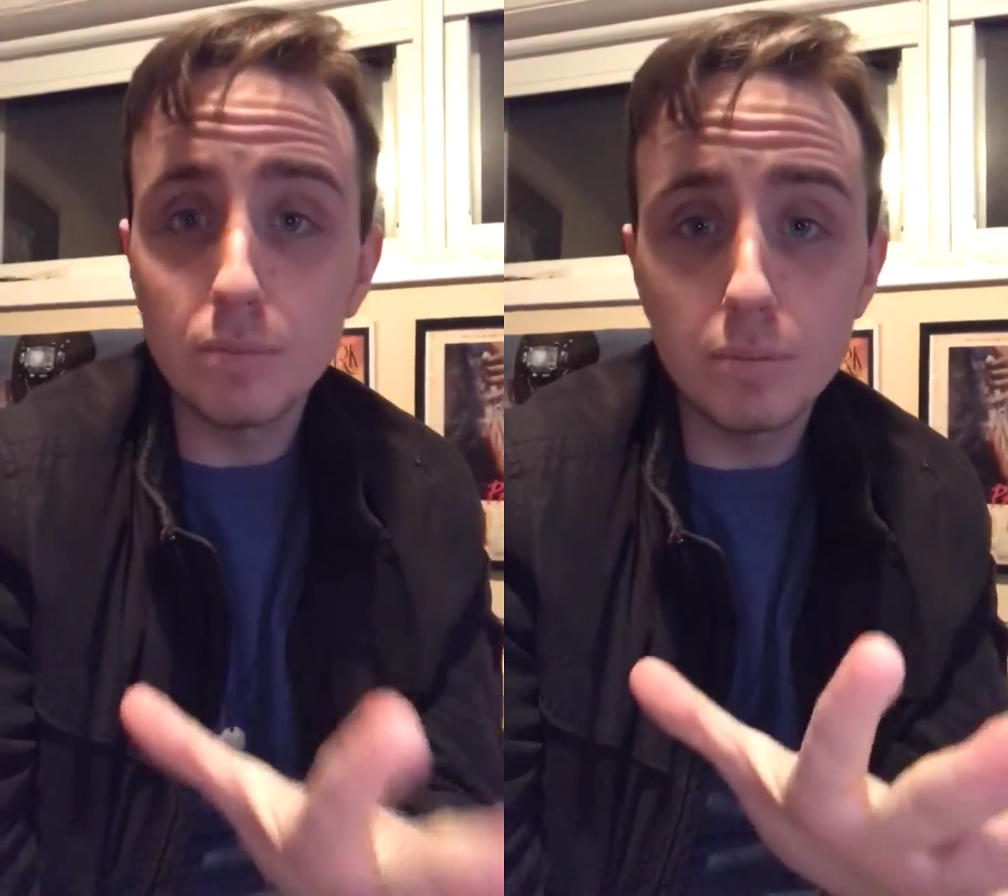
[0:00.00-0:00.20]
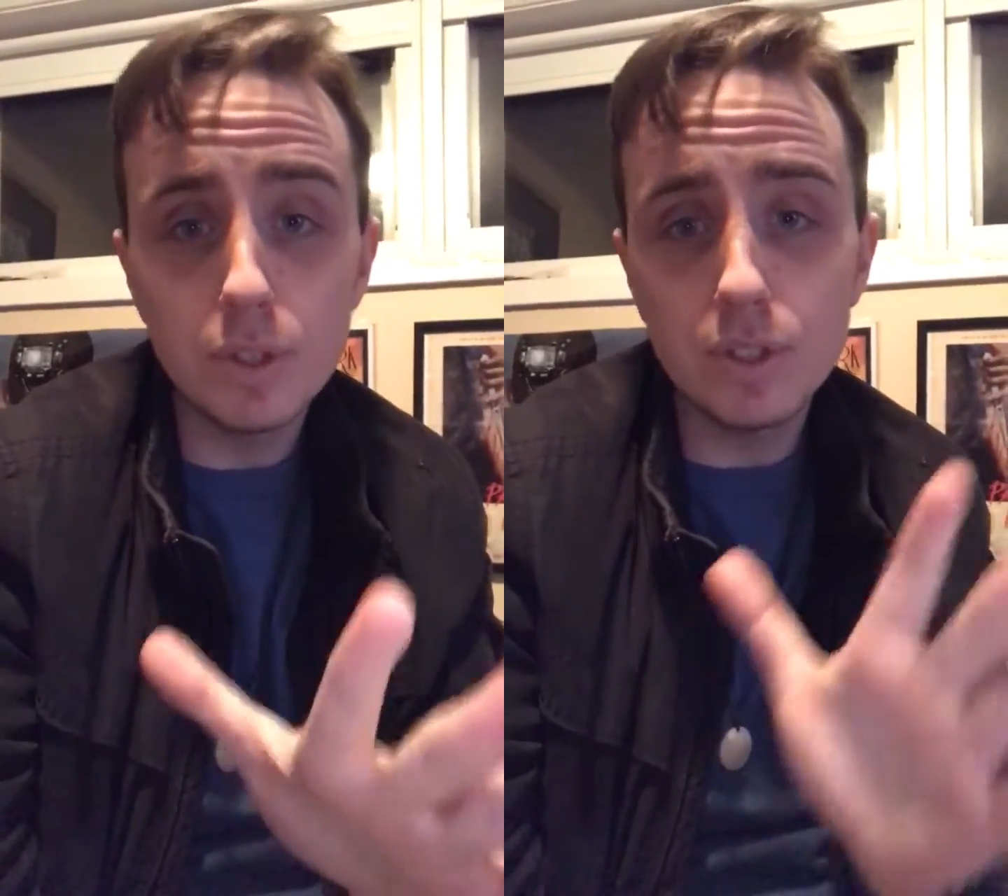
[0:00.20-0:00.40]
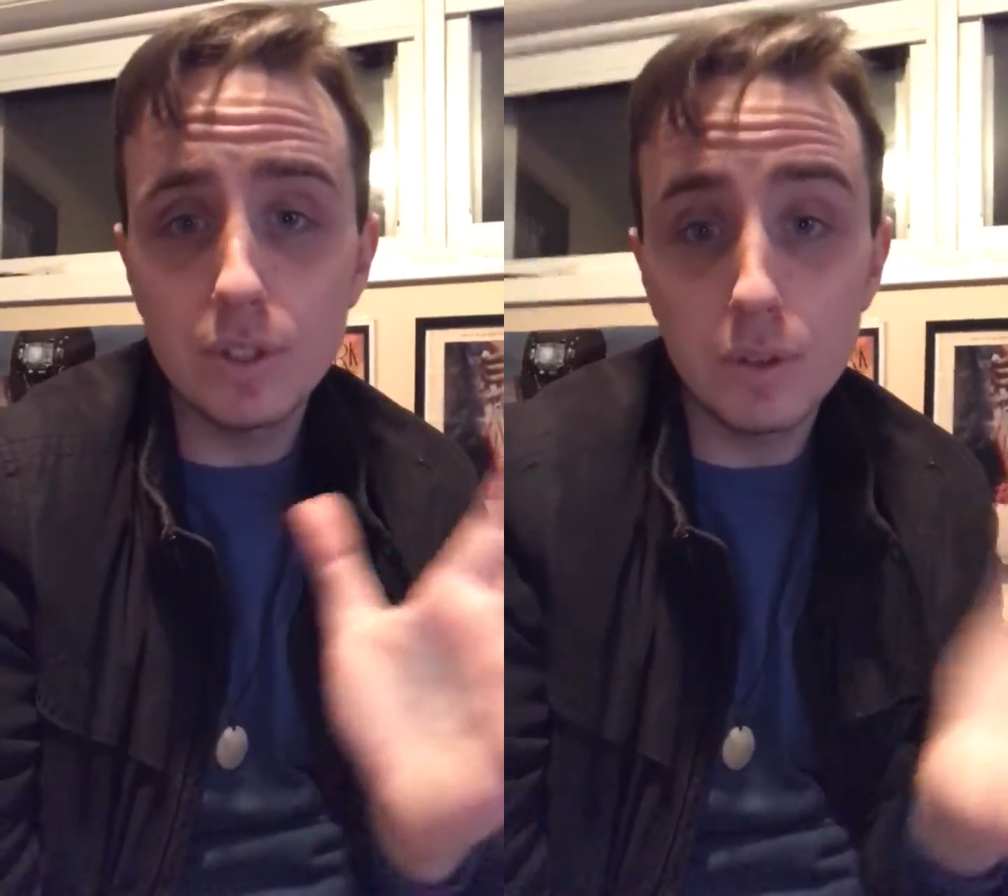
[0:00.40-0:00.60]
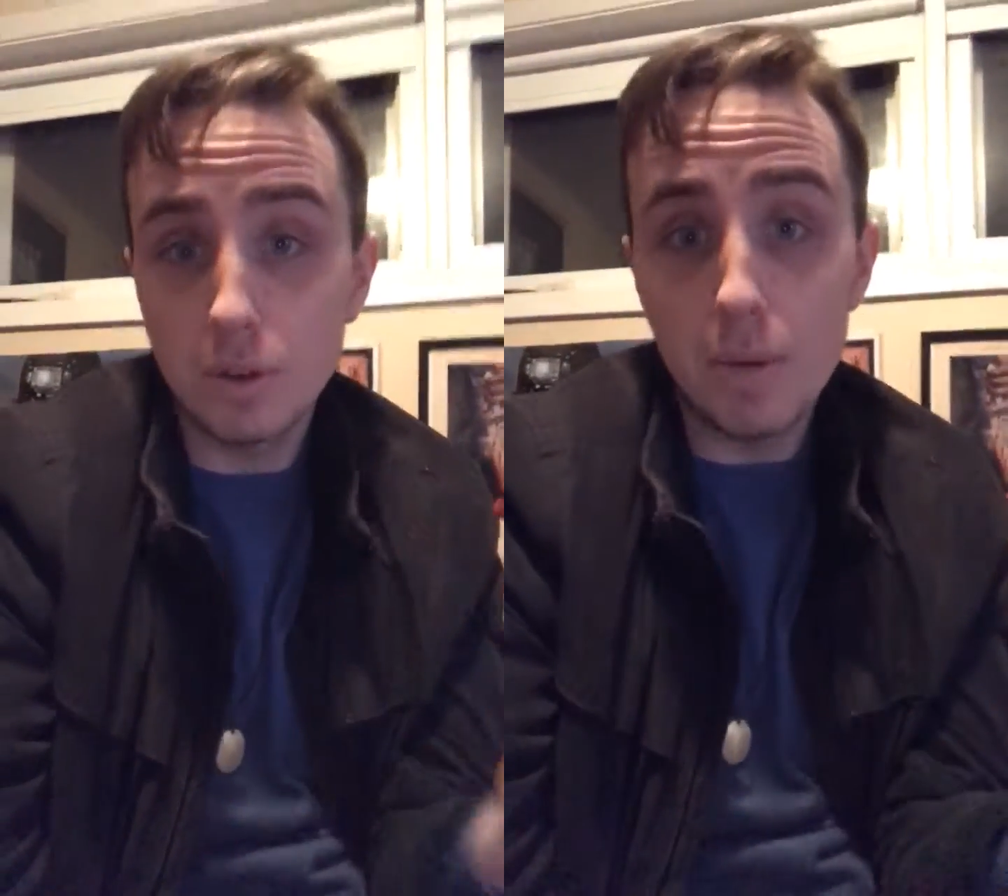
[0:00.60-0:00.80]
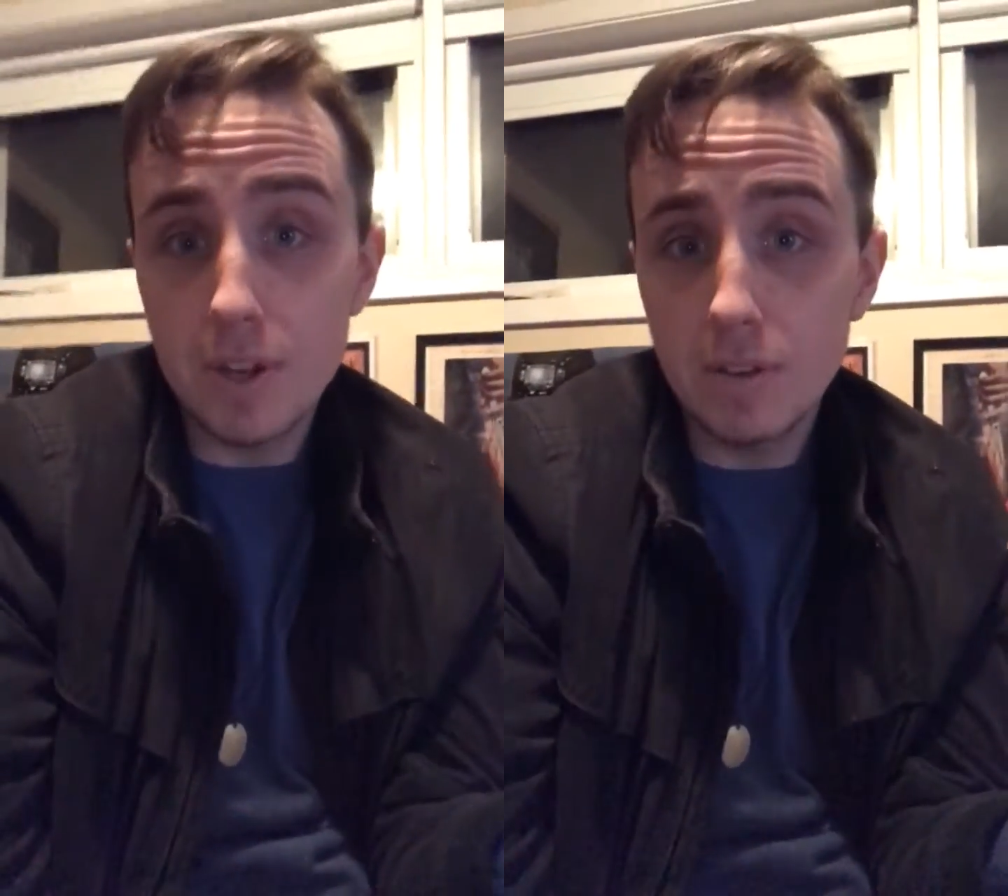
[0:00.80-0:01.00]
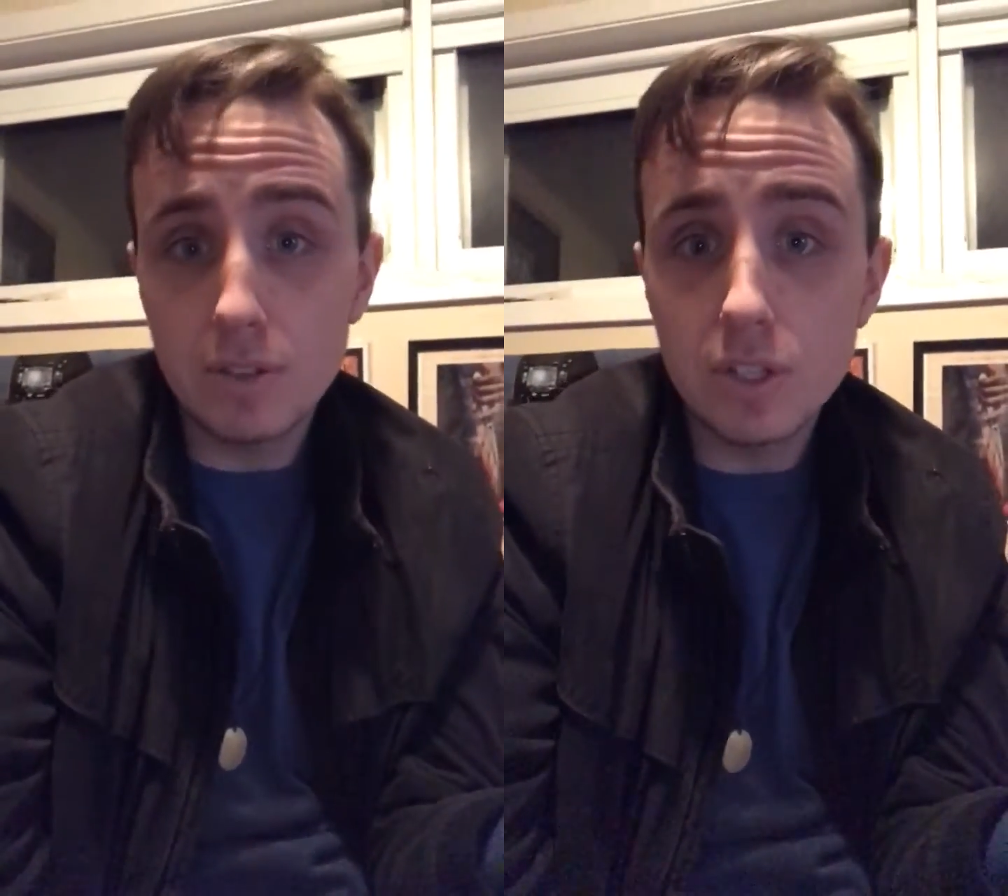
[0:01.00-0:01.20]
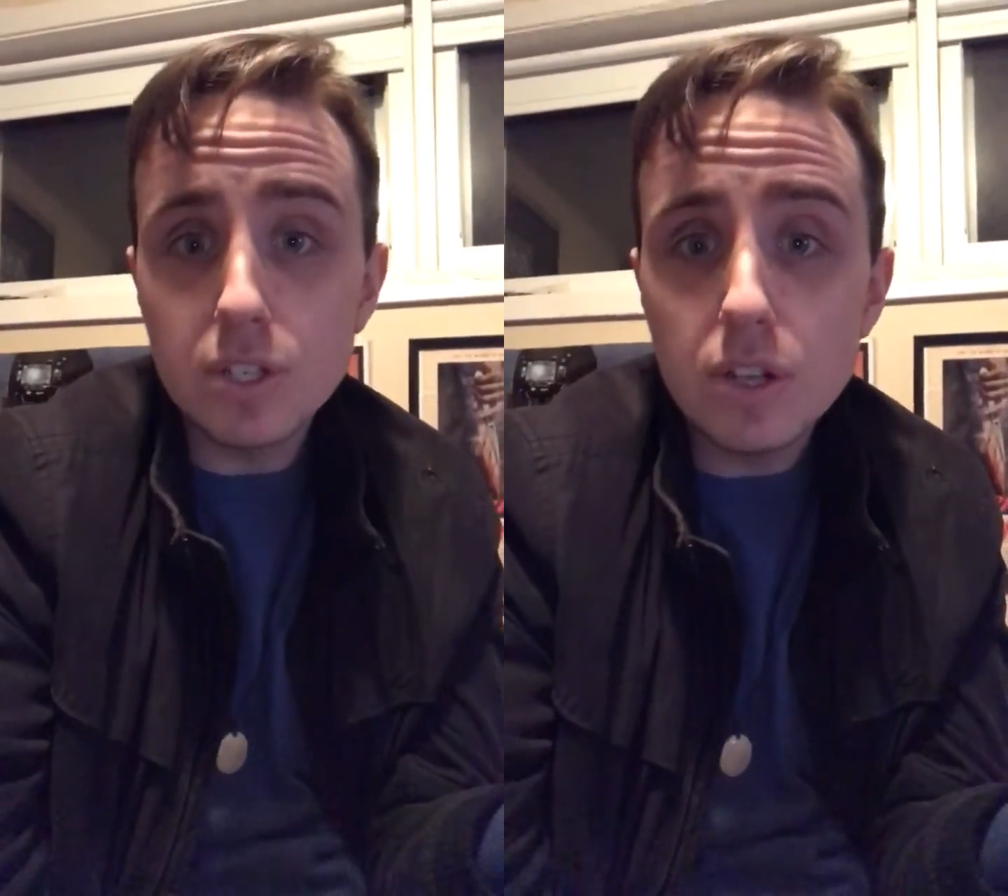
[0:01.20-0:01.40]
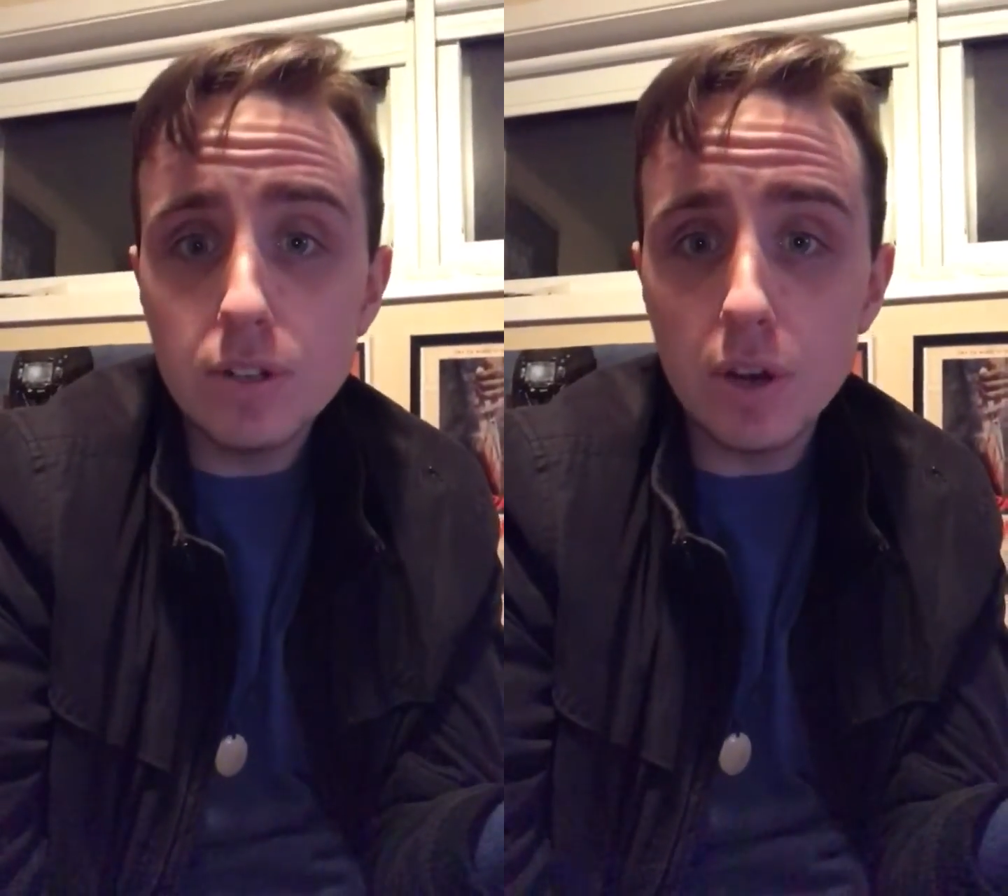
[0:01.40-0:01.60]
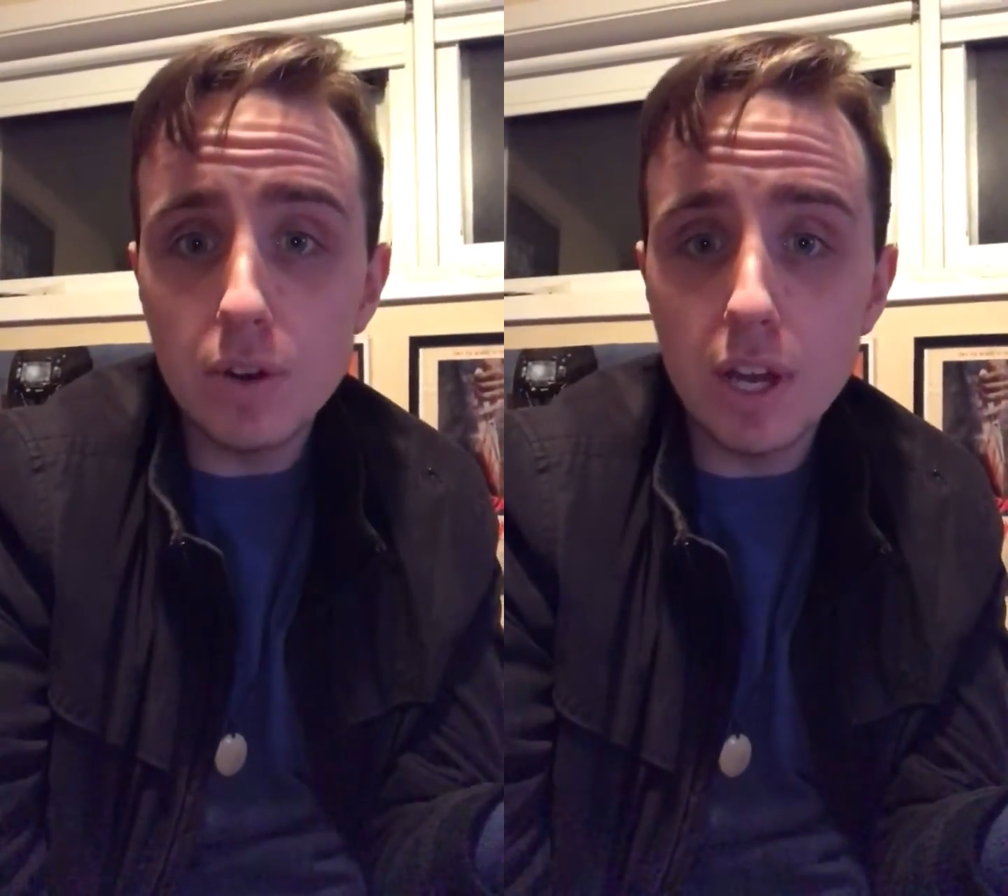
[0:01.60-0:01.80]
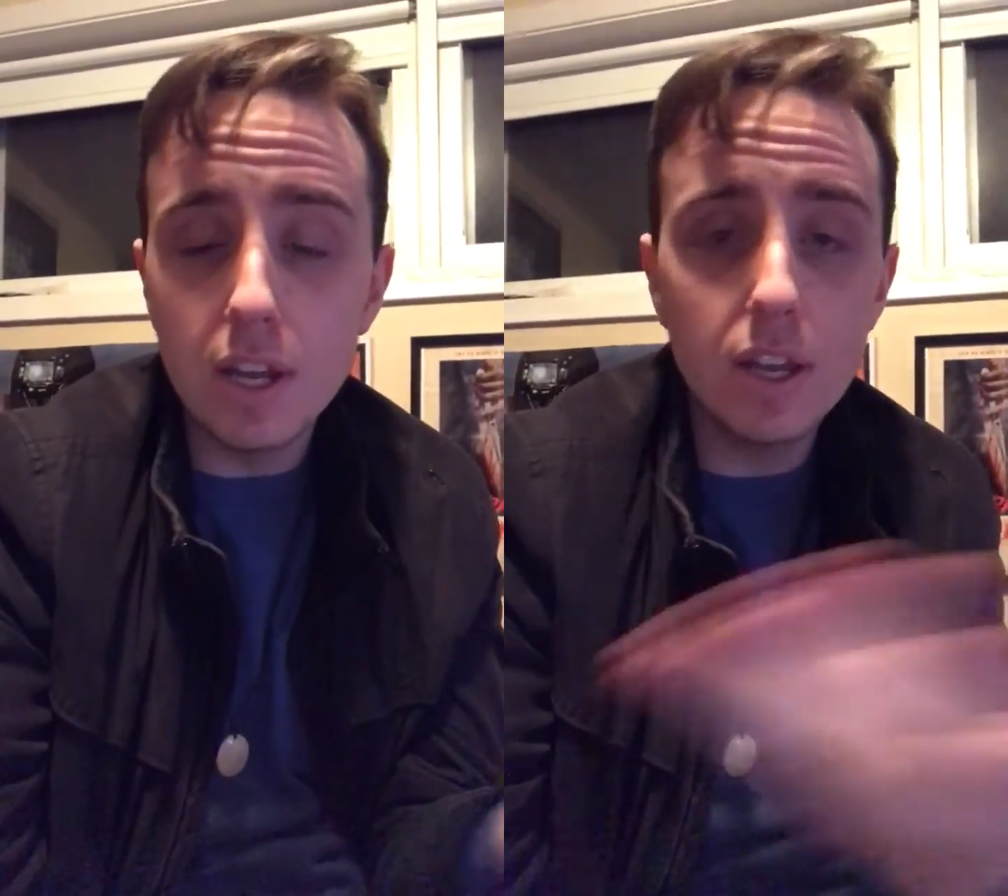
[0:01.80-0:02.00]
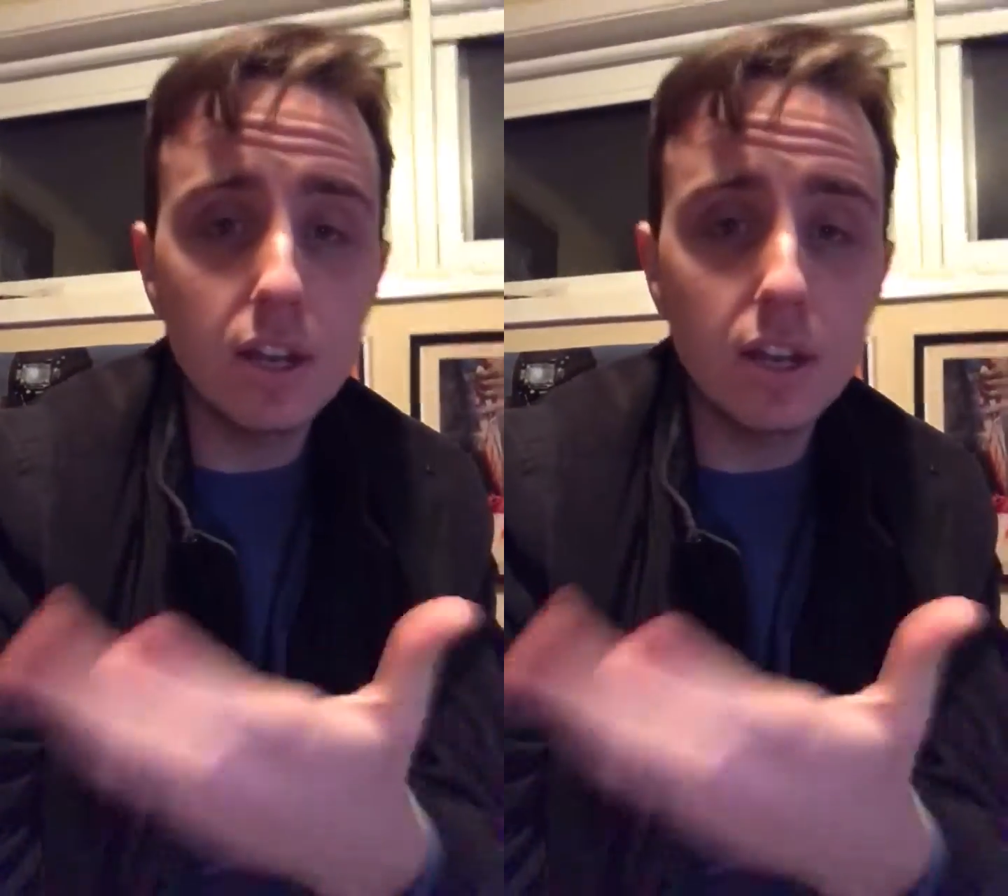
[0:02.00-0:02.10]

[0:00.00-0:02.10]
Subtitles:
Consider donating,